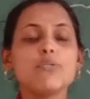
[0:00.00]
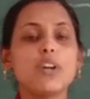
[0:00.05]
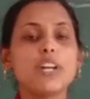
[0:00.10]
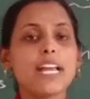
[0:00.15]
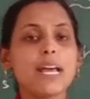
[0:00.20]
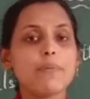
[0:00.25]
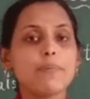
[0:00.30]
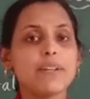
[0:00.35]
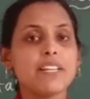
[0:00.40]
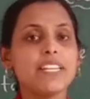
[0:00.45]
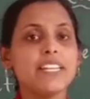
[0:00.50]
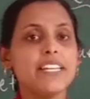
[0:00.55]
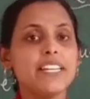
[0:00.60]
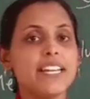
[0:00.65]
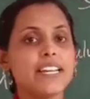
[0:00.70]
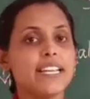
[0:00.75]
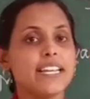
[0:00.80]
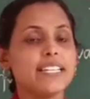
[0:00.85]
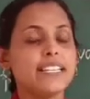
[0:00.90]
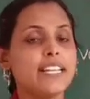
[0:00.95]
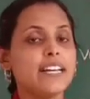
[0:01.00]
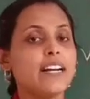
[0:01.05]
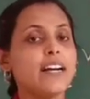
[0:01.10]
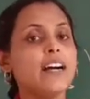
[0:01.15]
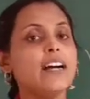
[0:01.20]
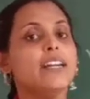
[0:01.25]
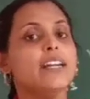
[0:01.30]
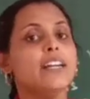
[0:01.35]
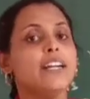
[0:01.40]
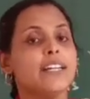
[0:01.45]
what happened here in the
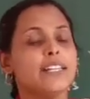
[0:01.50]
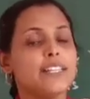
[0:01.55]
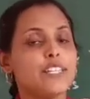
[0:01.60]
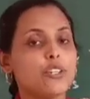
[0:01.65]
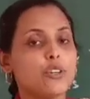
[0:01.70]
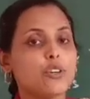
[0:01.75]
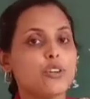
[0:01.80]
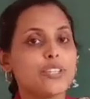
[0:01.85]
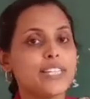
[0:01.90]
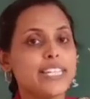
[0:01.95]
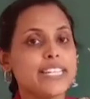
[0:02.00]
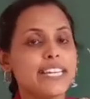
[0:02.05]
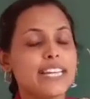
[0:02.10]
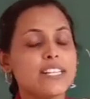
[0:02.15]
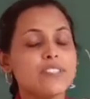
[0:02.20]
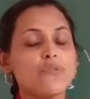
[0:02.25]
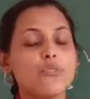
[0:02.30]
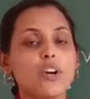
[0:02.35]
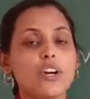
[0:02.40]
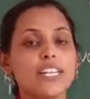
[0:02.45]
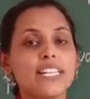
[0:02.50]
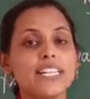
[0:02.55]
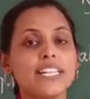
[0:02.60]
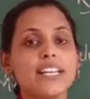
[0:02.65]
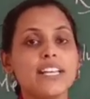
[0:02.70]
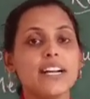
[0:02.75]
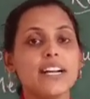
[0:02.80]
Neolithic age? What he